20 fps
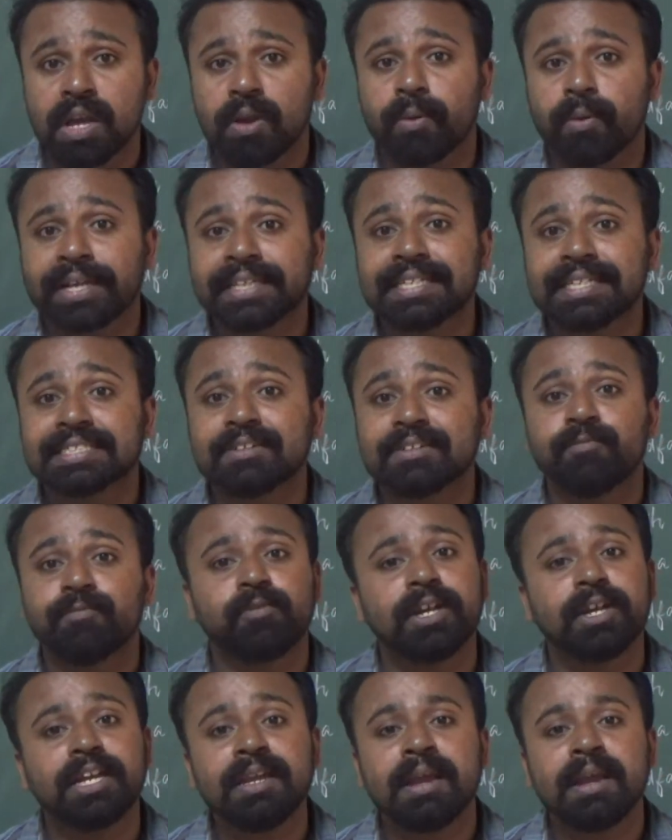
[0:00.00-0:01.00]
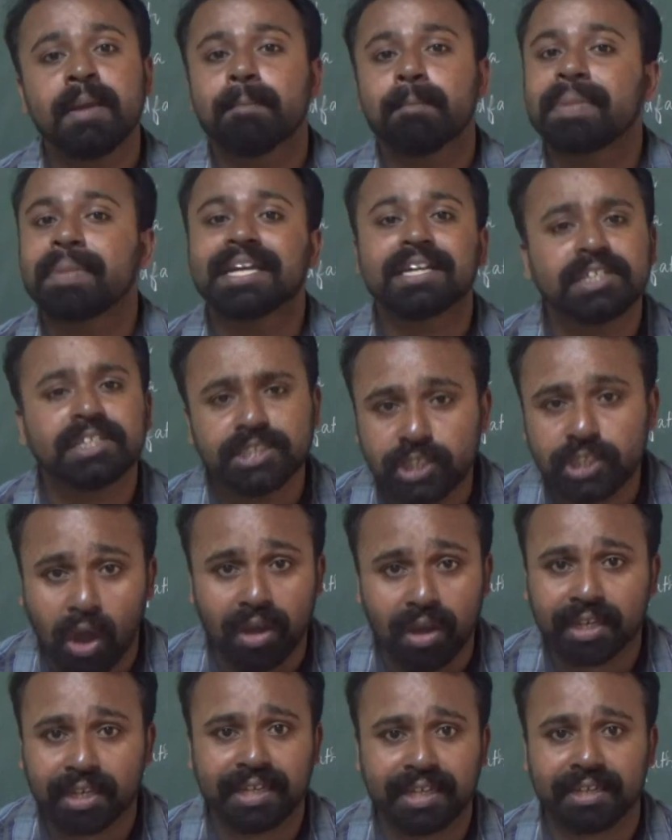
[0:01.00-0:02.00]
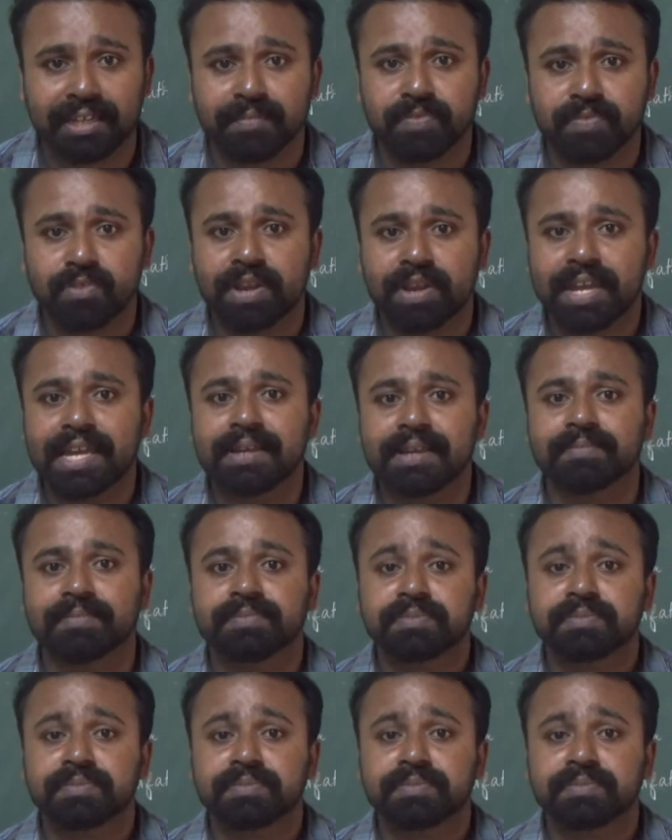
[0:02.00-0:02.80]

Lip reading: Okay, this is a fully being darkened. Okay.